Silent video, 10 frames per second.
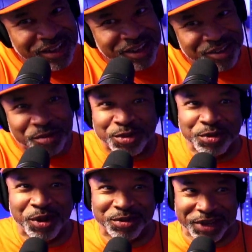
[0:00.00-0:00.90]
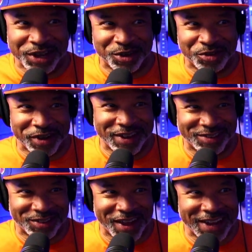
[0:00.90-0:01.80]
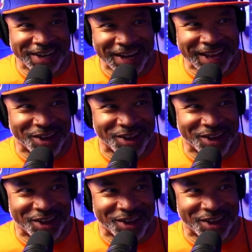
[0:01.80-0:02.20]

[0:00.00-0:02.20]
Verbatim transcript: them two notes didn't agree, so I had to let go